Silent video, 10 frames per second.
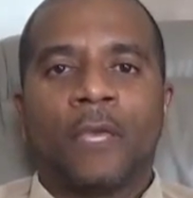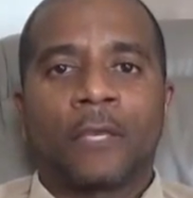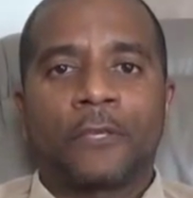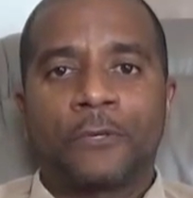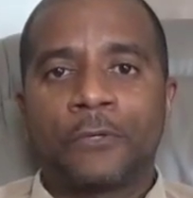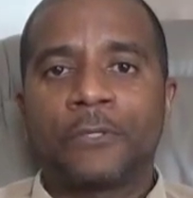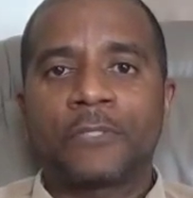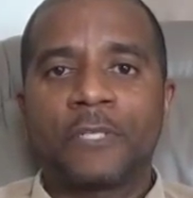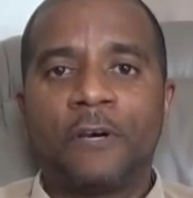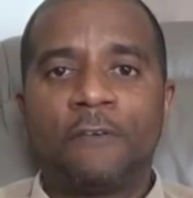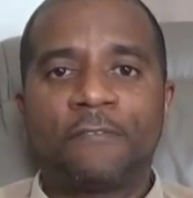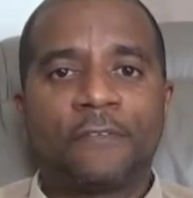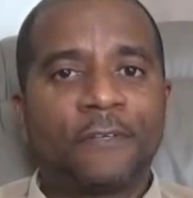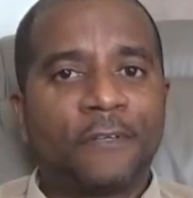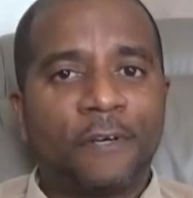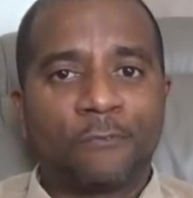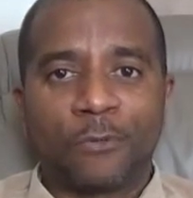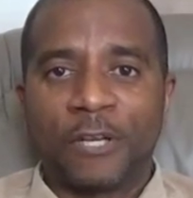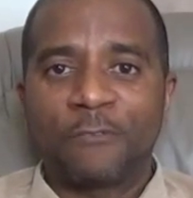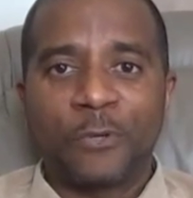and cure yourself of
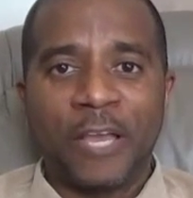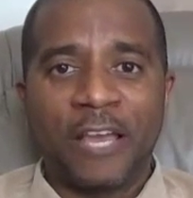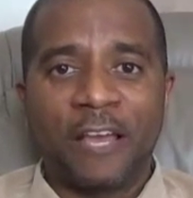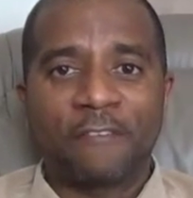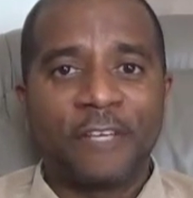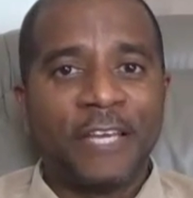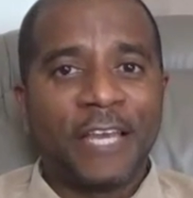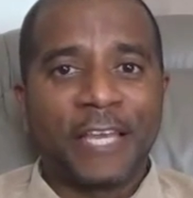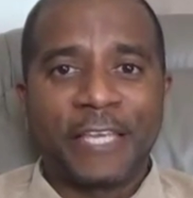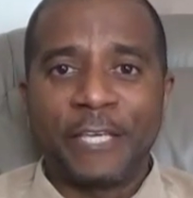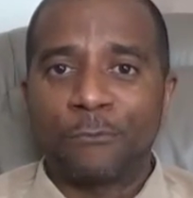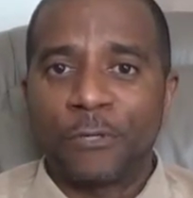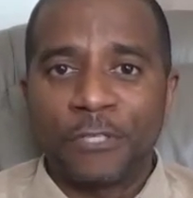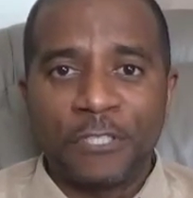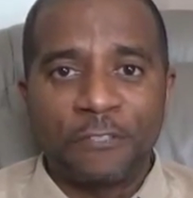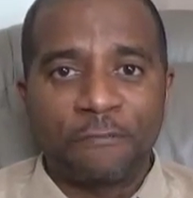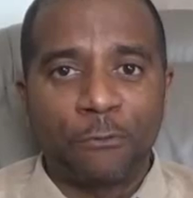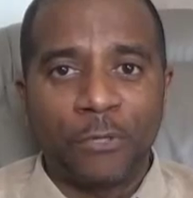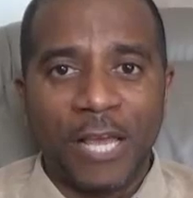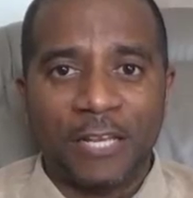whatever you have and get rid of these
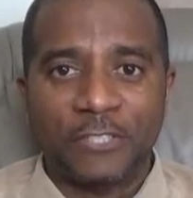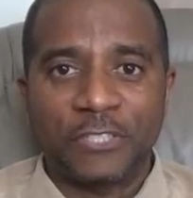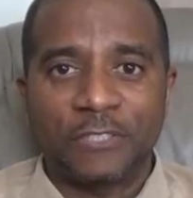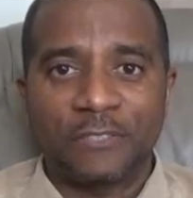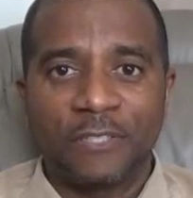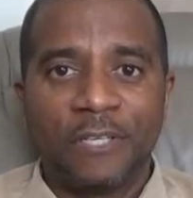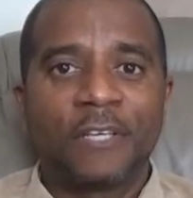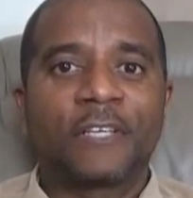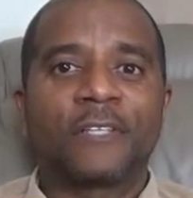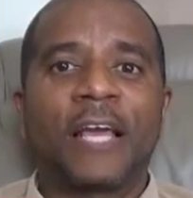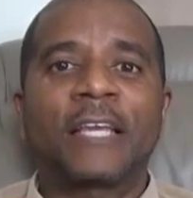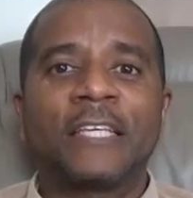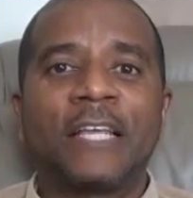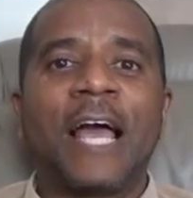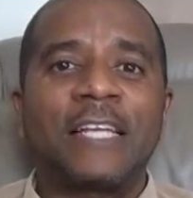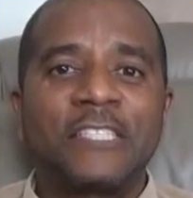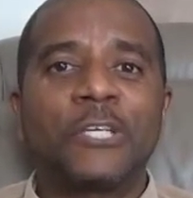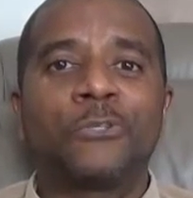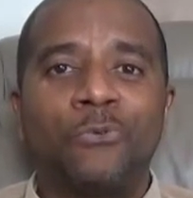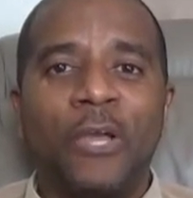food allergies. Because I
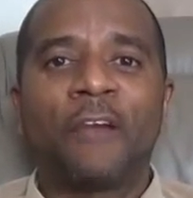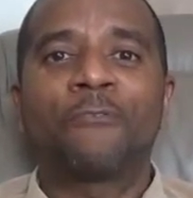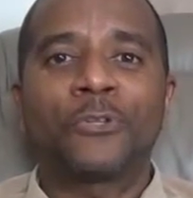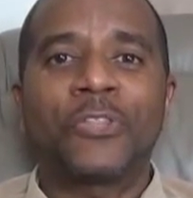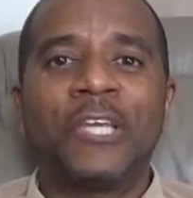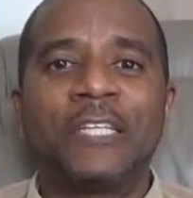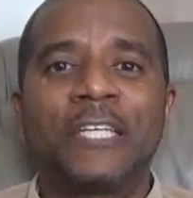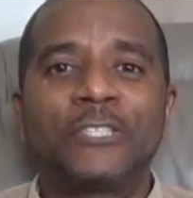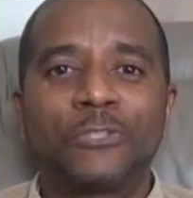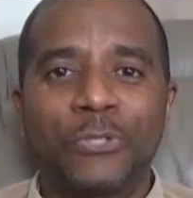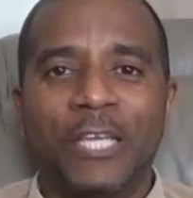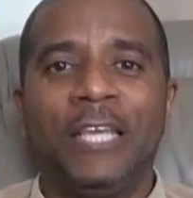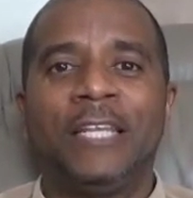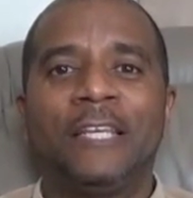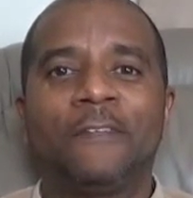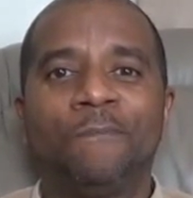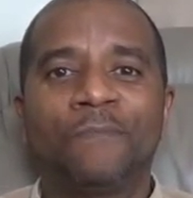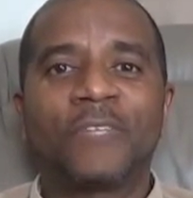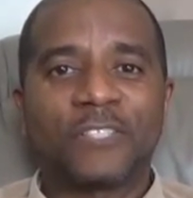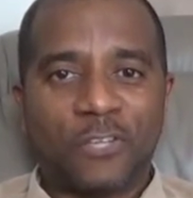tell you everything that you're eating
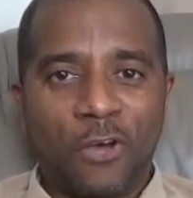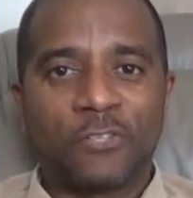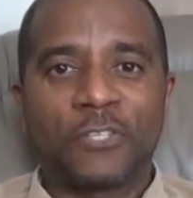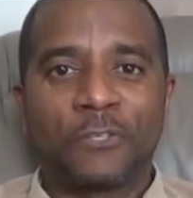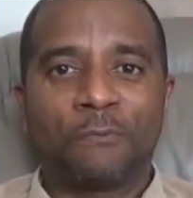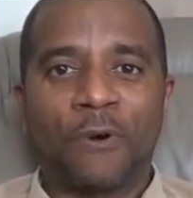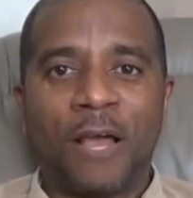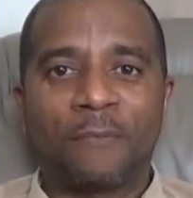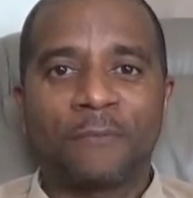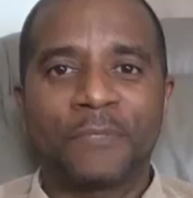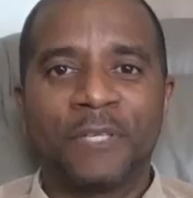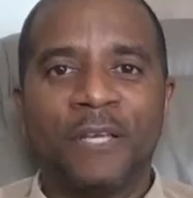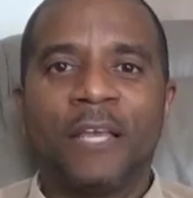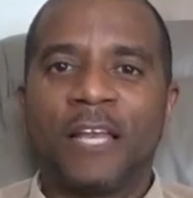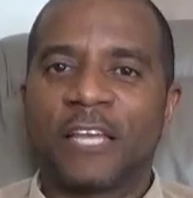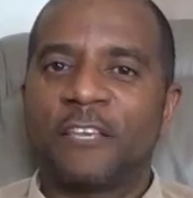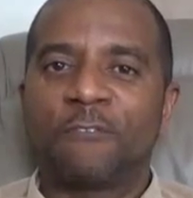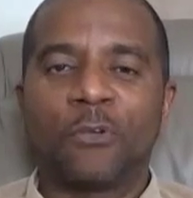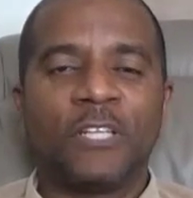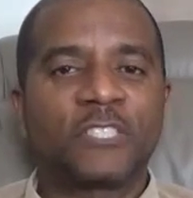that's causing your problems, and I give
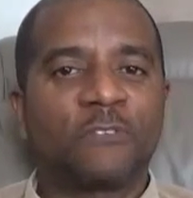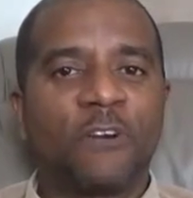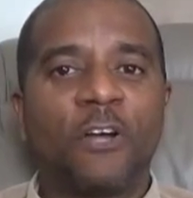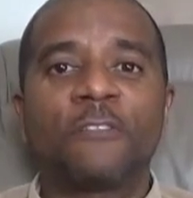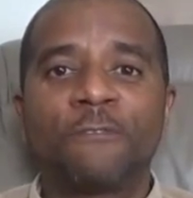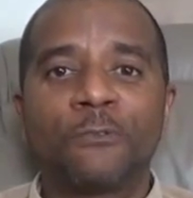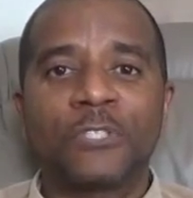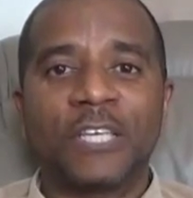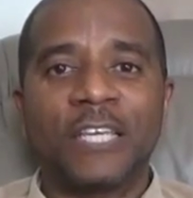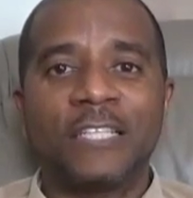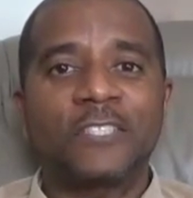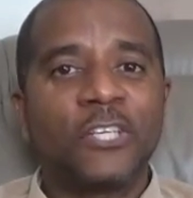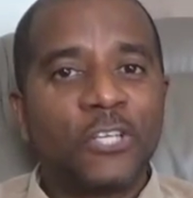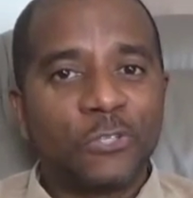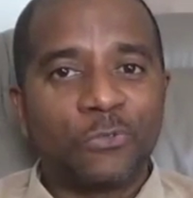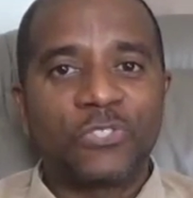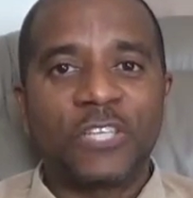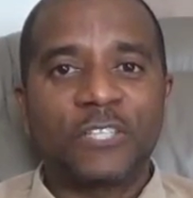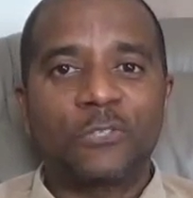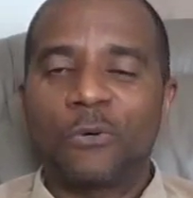you a list of all the foods to eat. You
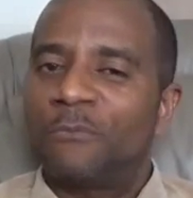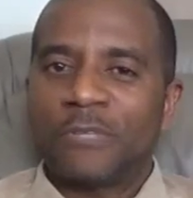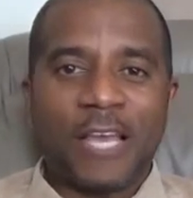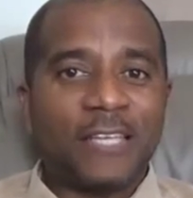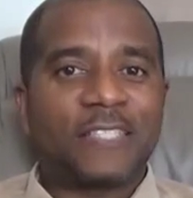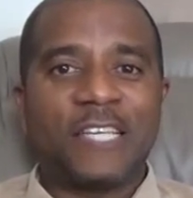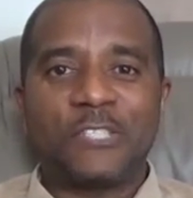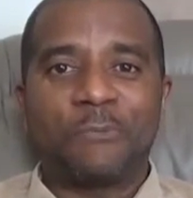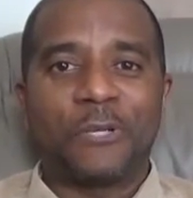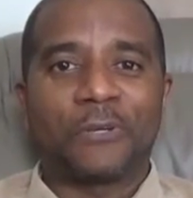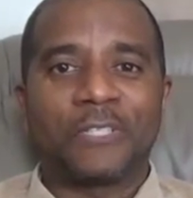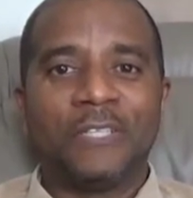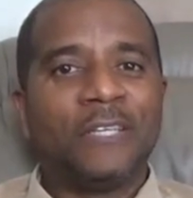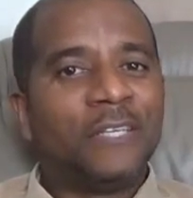stick to them. Hey, test me on it.